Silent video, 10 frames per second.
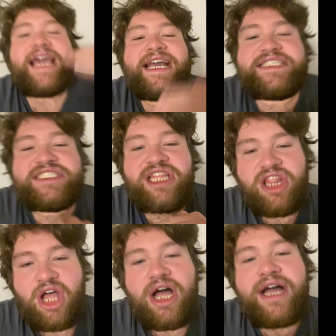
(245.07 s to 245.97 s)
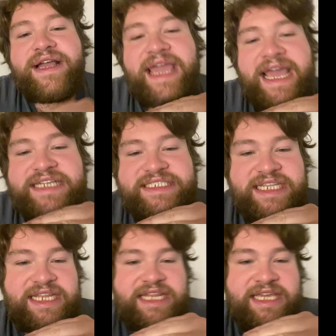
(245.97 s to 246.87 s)
As long as
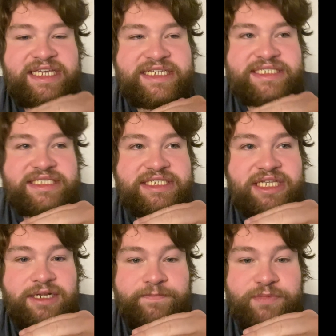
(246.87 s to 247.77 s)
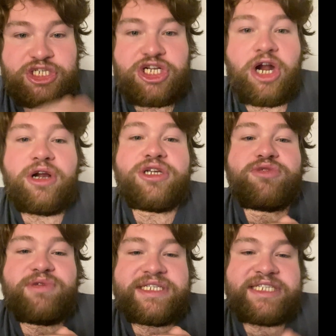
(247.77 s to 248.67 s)
it is
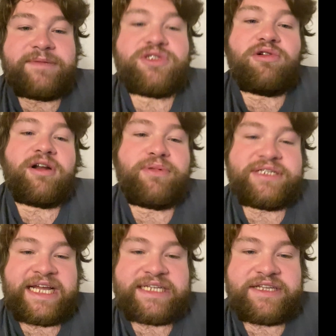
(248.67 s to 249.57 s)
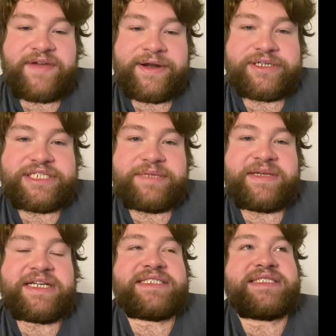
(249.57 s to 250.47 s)
charged with some sort of protective energy,
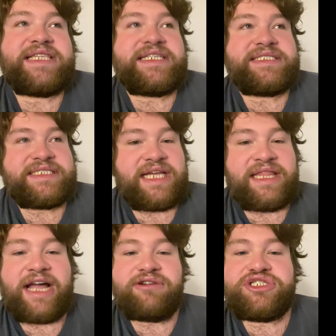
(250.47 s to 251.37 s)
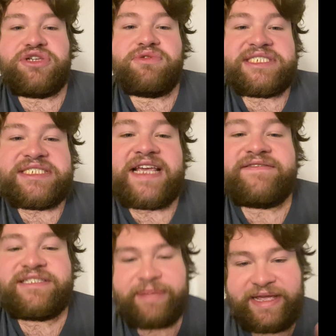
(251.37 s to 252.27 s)
because this allows you a
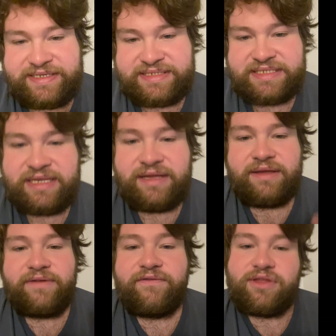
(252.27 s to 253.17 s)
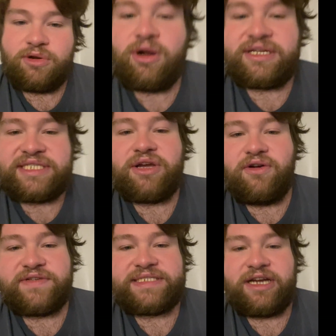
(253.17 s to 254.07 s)
safe space for the crossing
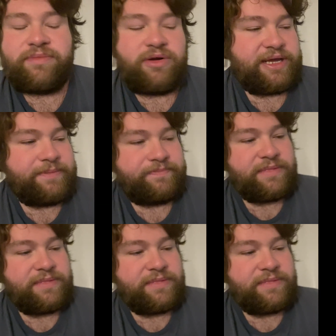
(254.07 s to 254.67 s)
over ceremony.